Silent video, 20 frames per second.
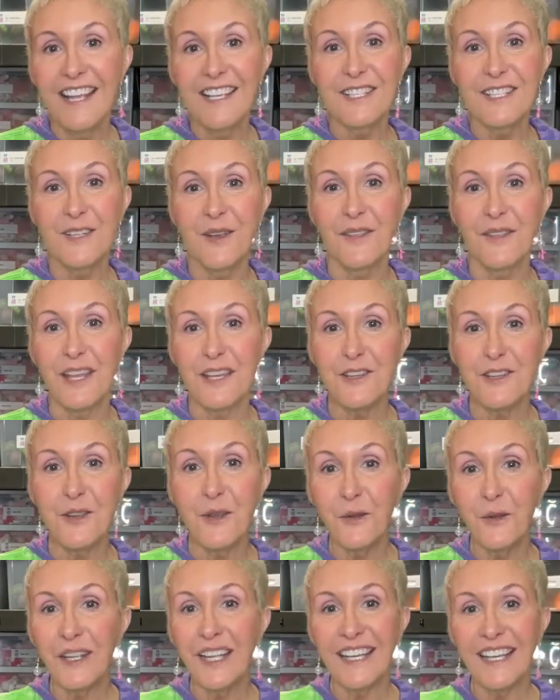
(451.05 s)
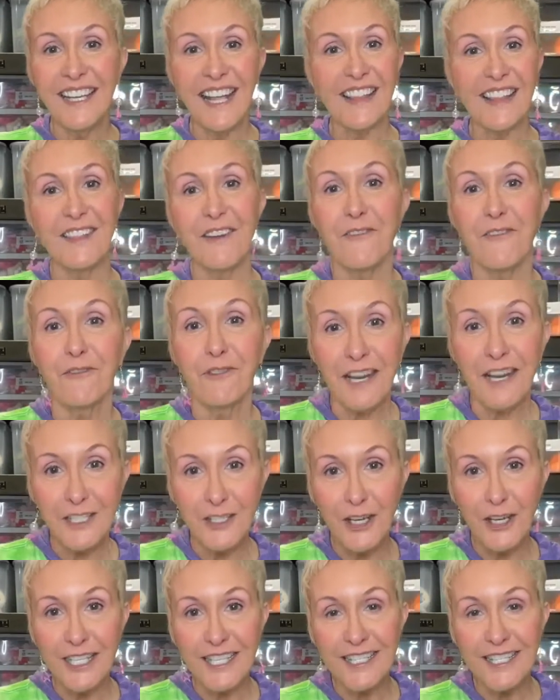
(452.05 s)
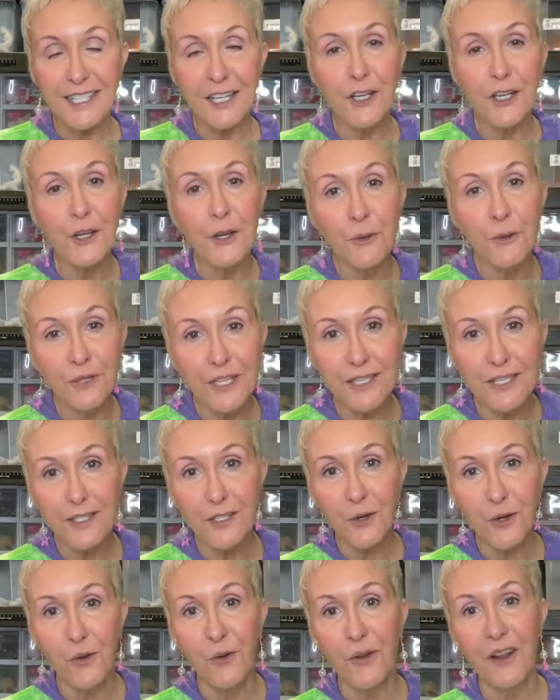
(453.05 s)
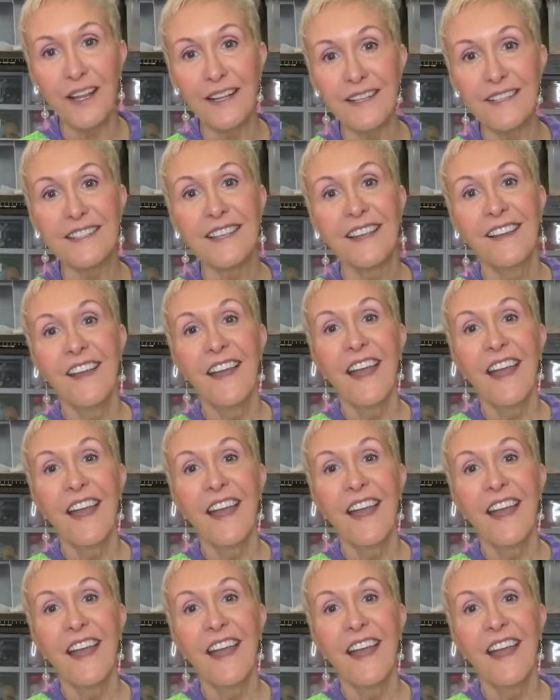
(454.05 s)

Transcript: so that you can get the freshest, cutest toys